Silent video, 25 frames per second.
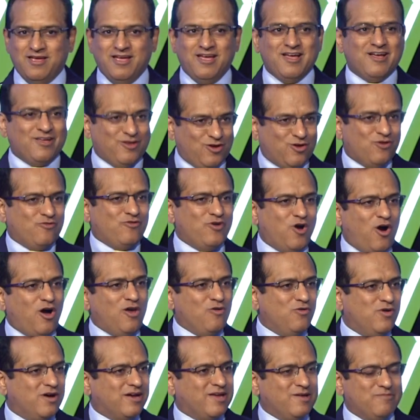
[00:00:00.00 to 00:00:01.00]
You know, we all
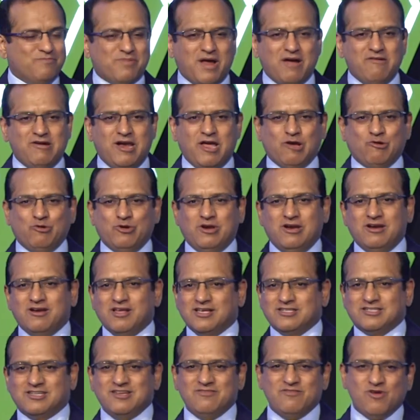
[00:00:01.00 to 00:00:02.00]
work in private equity
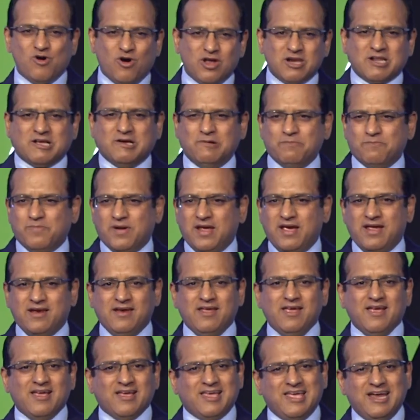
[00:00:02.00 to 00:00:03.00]
industry. We all complain
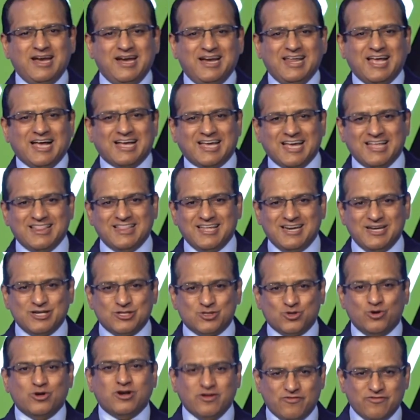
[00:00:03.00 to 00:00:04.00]
that India can that it's
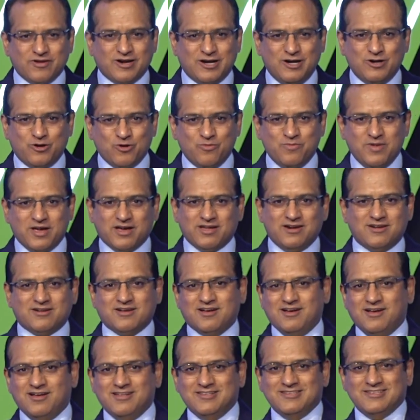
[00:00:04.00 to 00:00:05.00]
so difficult to make
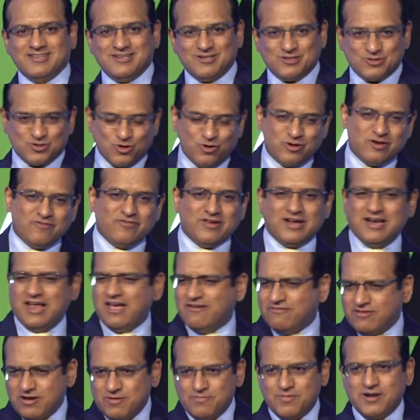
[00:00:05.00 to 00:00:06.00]
returns and so difficult.
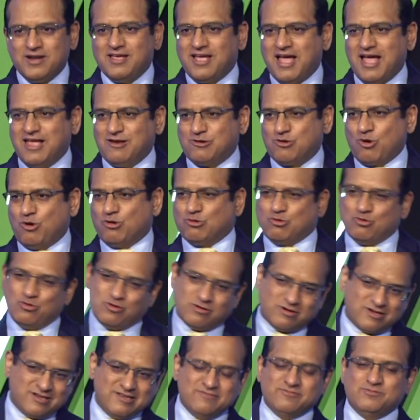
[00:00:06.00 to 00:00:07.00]
Everybody I talk to
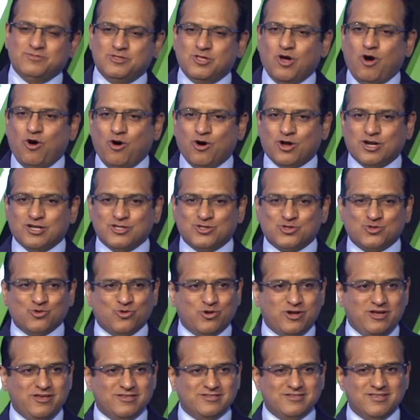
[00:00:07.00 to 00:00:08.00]
gives me the horror
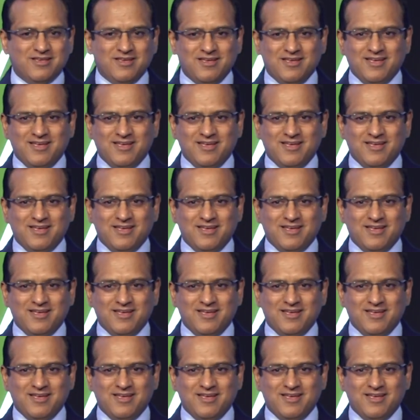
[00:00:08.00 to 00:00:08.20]
stories.